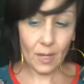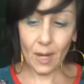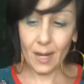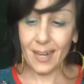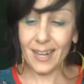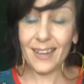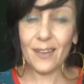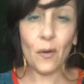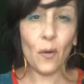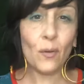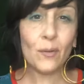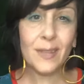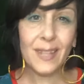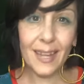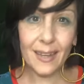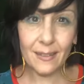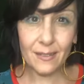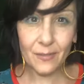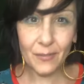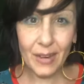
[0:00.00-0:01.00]
it only
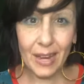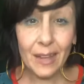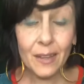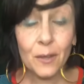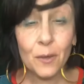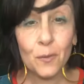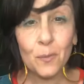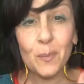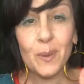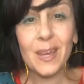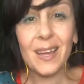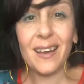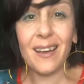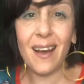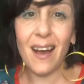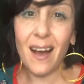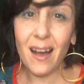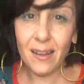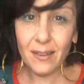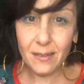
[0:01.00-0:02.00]
has value
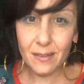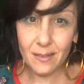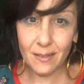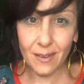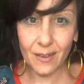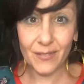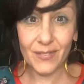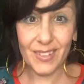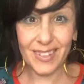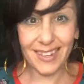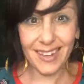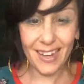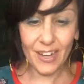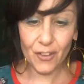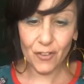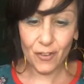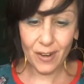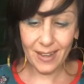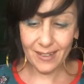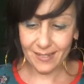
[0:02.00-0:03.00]
because of the
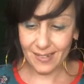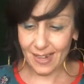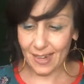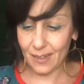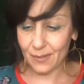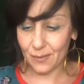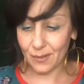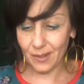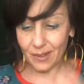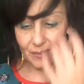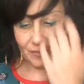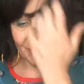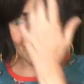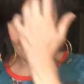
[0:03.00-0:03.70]
contrast it has with other